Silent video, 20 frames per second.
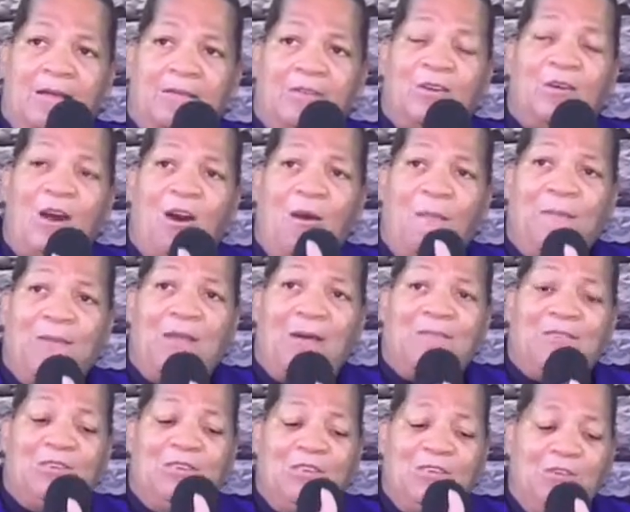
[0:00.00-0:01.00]
To open
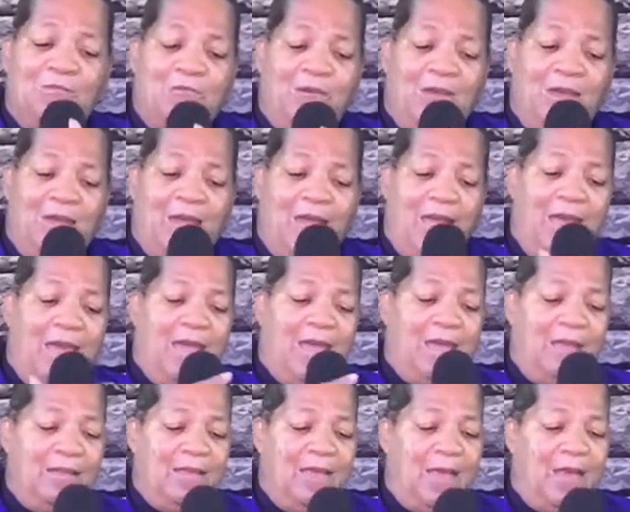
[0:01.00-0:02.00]
up to you
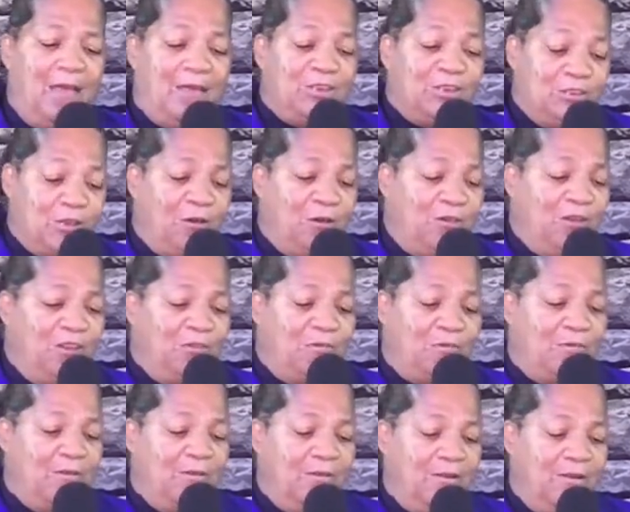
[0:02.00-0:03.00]
and, and show
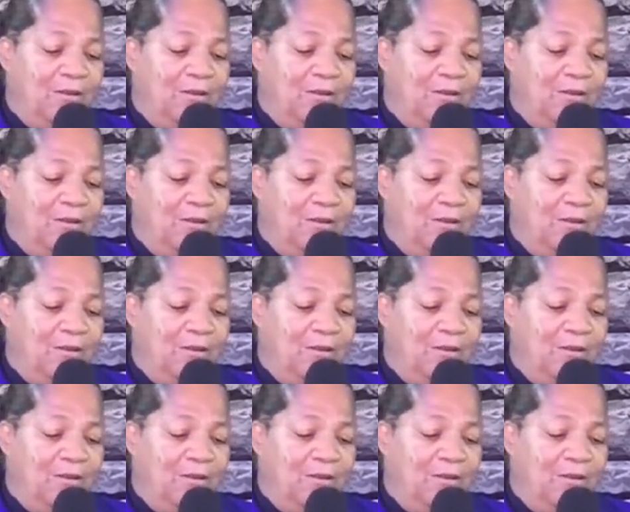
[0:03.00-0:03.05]
you,